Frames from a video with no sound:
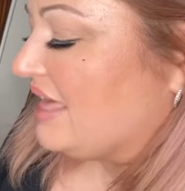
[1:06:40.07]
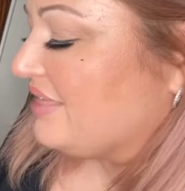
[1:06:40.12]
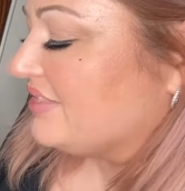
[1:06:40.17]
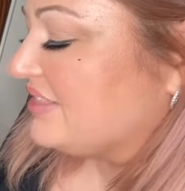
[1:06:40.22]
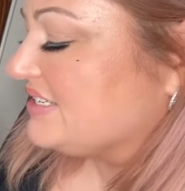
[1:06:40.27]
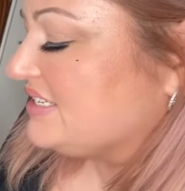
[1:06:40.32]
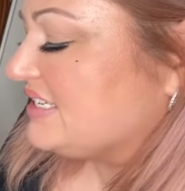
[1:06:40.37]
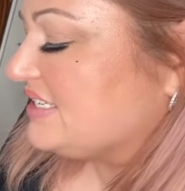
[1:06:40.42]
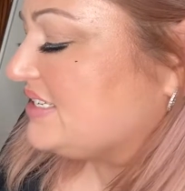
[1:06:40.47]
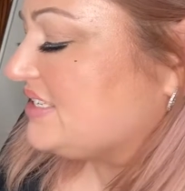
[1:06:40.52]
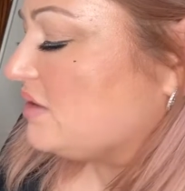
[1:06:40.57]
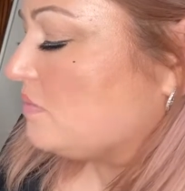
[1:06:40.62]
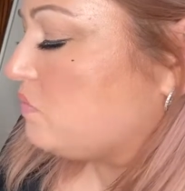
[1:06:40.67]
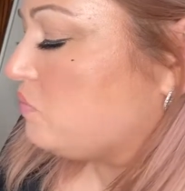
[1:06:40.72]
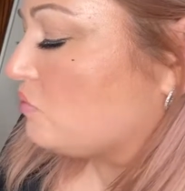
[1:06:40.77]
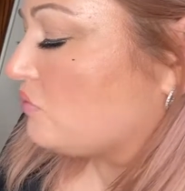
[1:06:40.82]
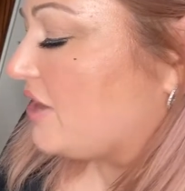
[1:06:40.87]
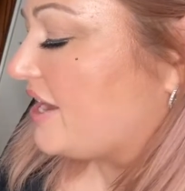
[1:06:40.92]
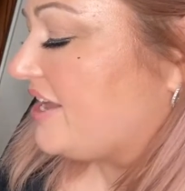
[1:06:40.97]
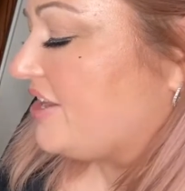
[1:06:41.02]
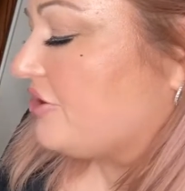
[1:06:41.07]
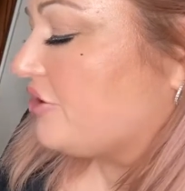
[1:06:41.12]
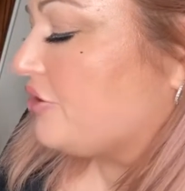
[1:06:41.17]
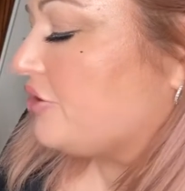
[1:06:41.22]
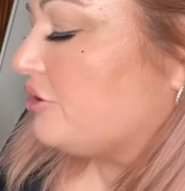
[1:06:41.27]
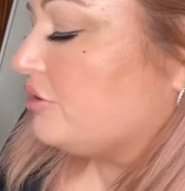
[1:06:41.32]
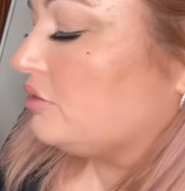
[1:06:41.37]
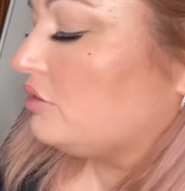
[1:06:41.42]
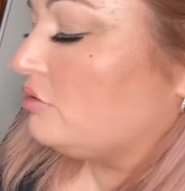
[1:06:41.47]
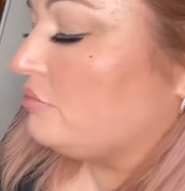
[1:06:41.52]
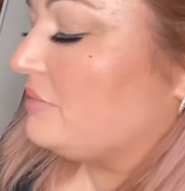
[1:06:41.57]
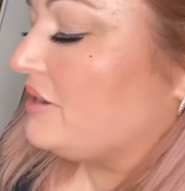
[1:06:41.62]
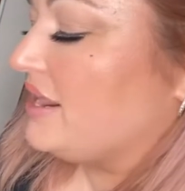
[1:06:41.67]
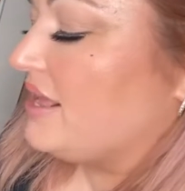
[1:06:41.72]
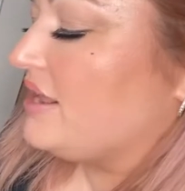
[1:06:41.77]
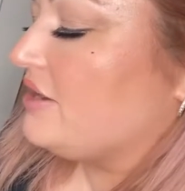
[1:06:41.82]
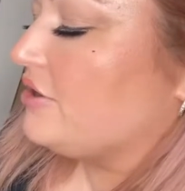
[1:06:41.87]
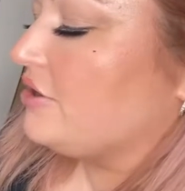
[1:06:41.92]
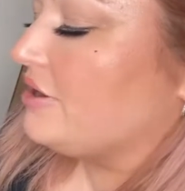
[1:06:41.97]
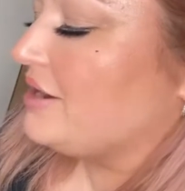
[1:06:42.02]
This is the Brightener
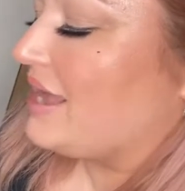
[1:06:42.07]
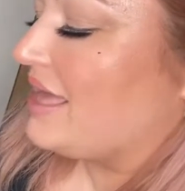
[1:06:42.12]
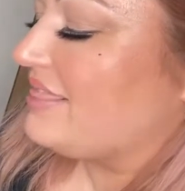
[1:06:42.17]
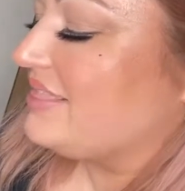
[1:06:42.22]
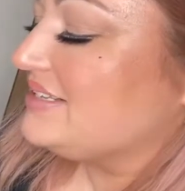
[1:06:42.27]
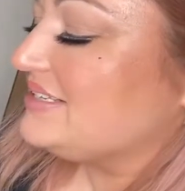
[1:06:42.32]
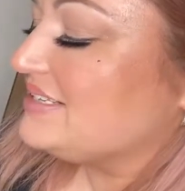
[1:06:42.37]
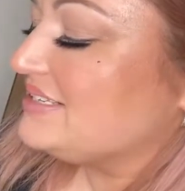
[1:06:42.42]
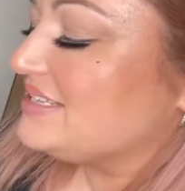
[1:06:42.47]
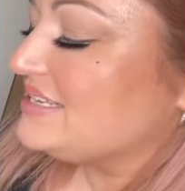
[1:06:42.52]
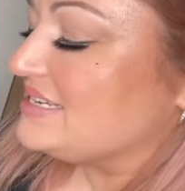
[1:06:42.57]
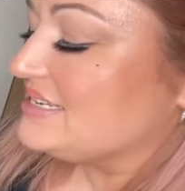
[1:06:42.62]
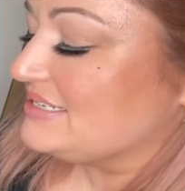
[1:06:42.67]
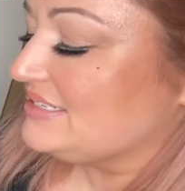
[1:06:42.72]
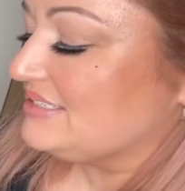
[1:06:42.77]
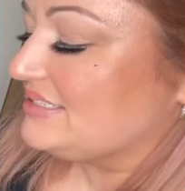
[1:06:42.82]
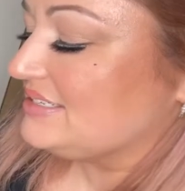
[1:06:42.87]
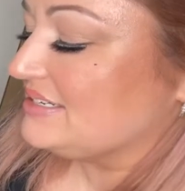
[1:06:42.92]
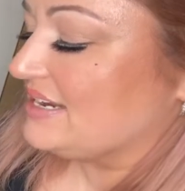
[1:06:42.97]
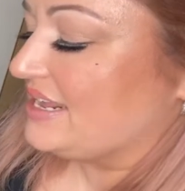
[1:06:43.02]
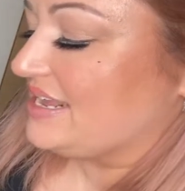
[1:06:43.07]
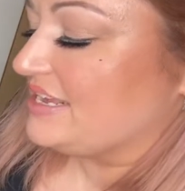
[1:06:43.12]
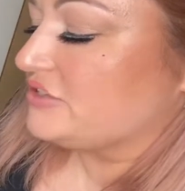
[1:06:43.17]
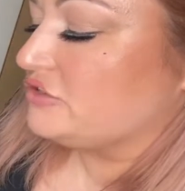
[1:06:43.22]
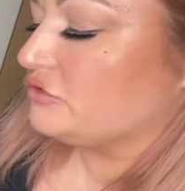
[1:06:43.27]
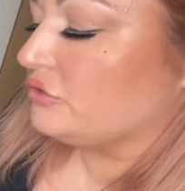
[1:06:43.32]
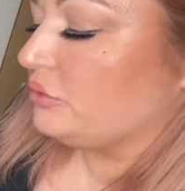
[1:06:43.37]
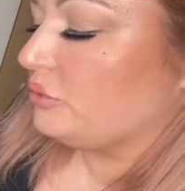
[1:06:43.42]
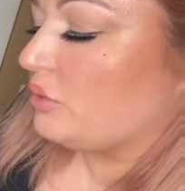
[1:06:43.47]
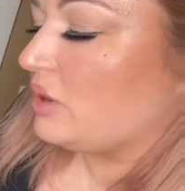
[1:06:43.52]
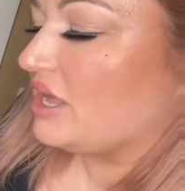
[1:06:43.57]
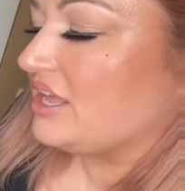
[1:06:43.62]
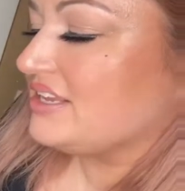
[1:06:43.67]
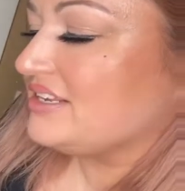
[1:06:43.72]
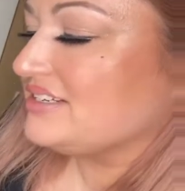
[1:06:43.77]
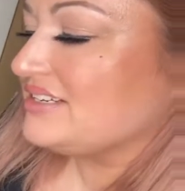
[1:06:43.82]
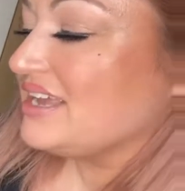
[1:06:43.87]
Illuminator, and this is the Instant Age Rewind.